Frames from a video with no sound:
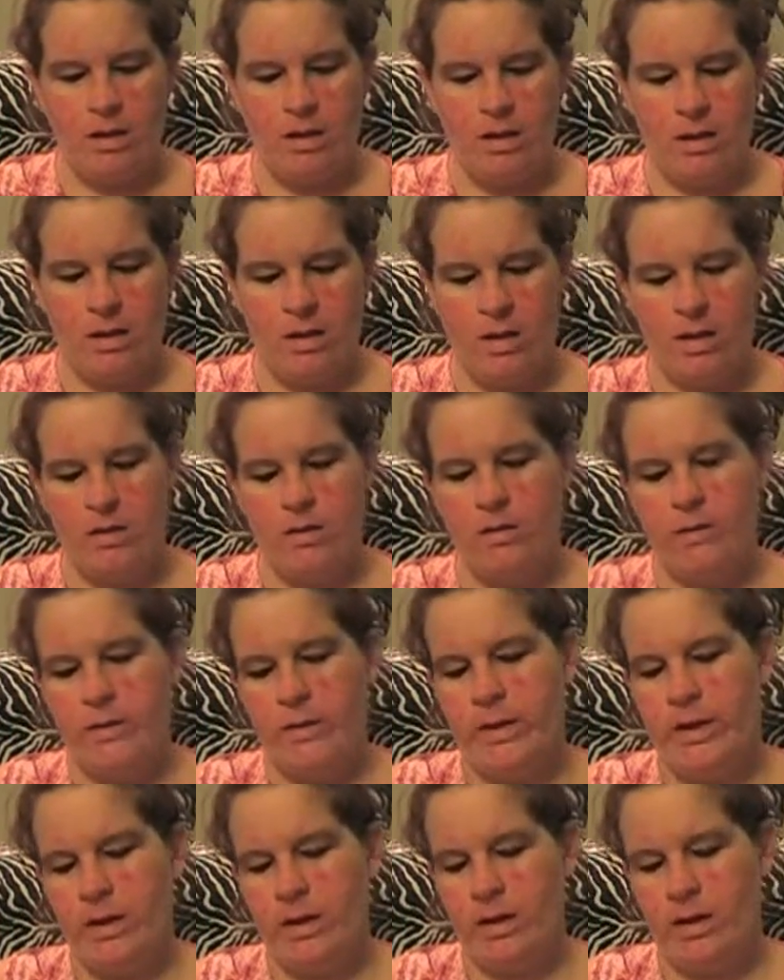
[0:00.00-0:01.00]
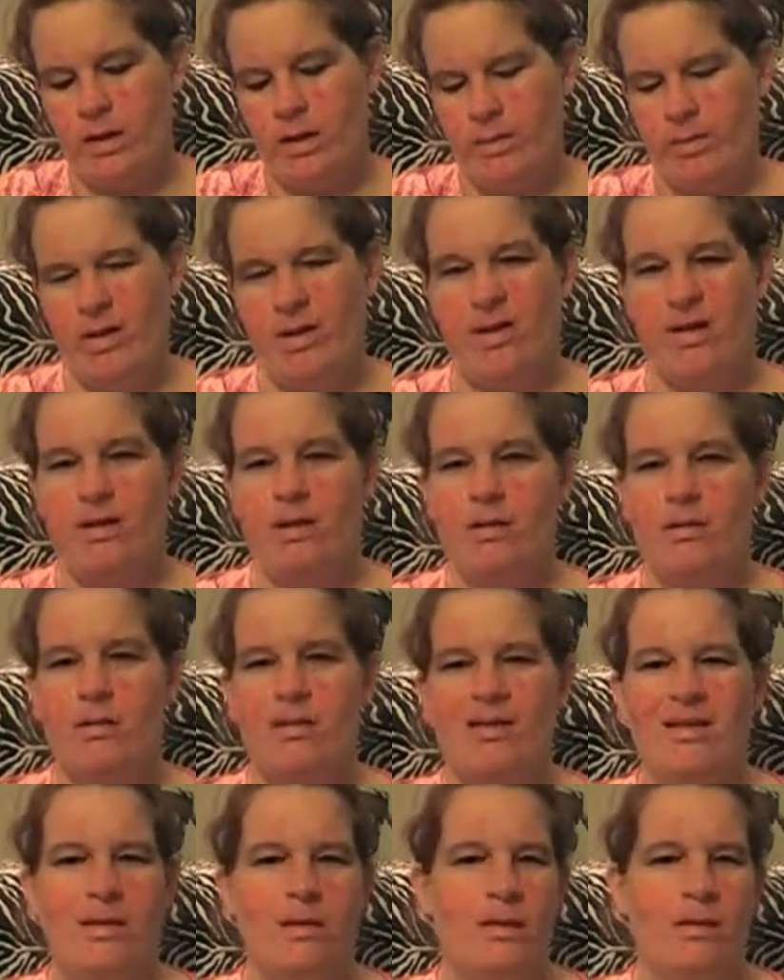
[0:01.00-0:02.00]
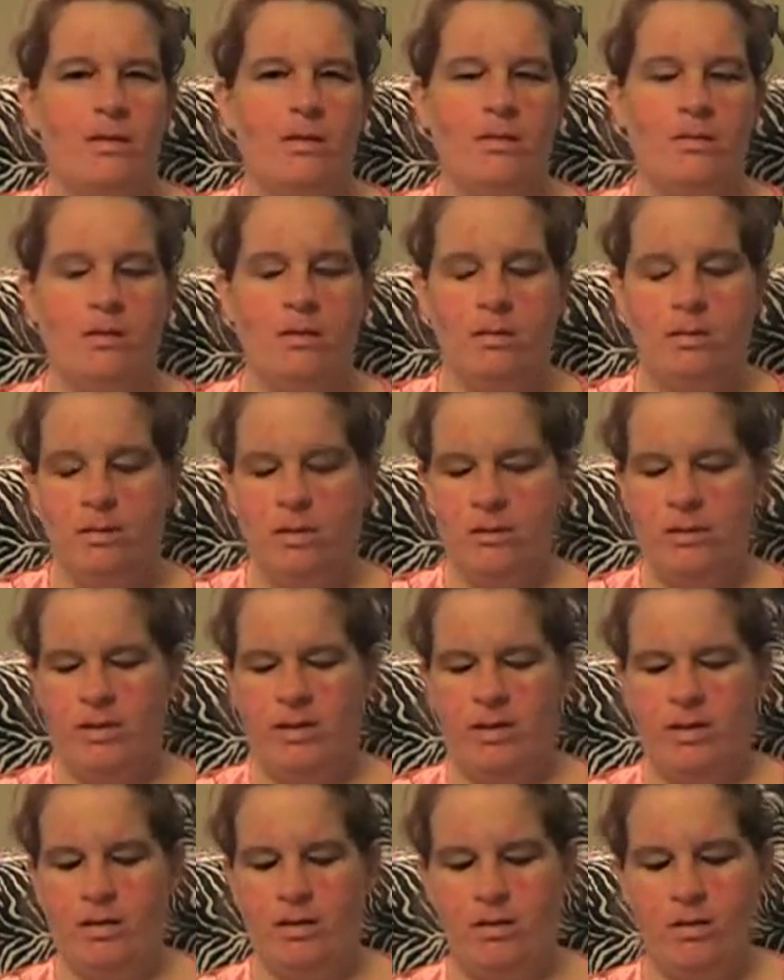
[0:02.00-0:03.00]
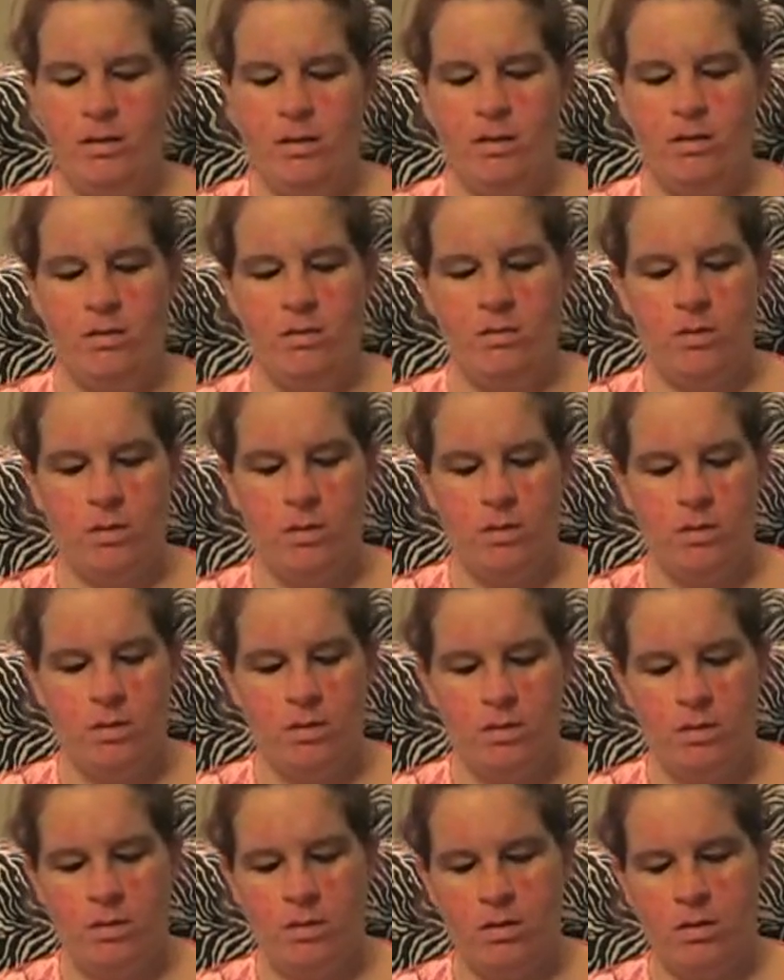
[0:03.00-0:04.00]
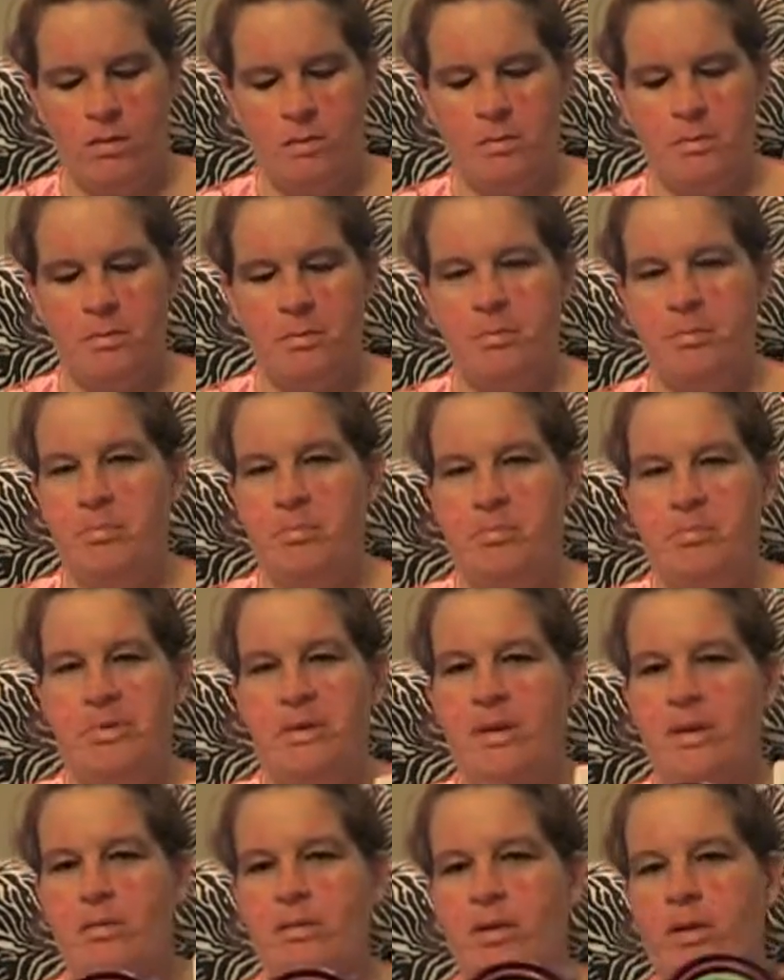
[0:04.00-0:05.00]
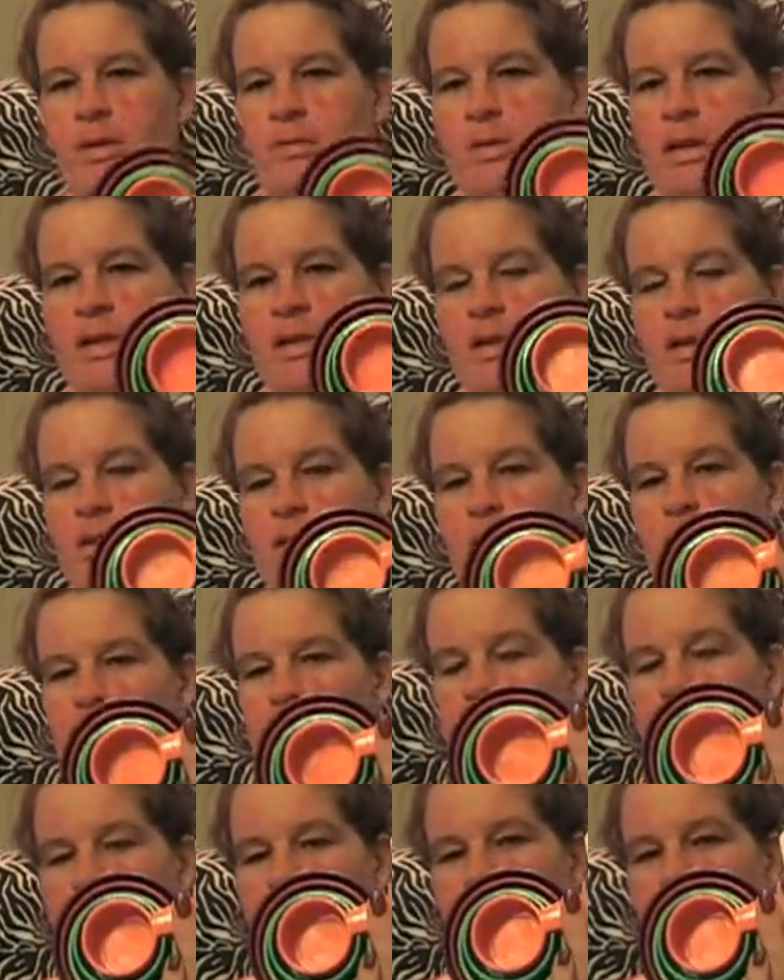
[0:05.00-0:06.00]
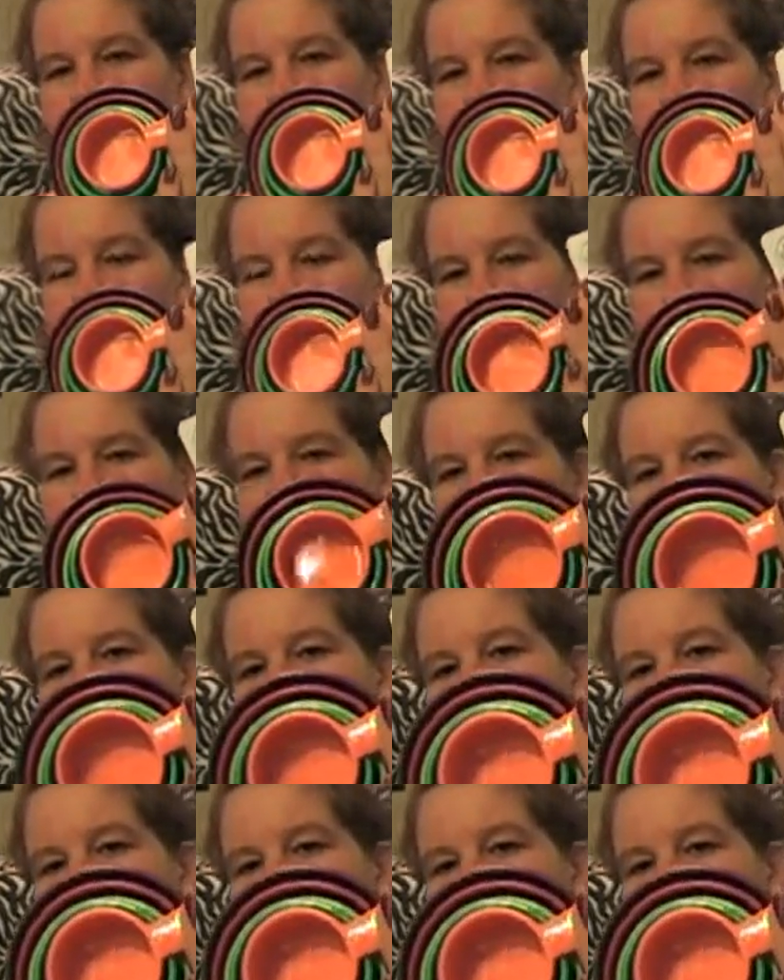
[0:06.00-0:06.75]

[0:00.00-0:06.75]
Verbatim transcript: And I don't know why I bought another set. Really don't. But I bought a matching set of measuring cups.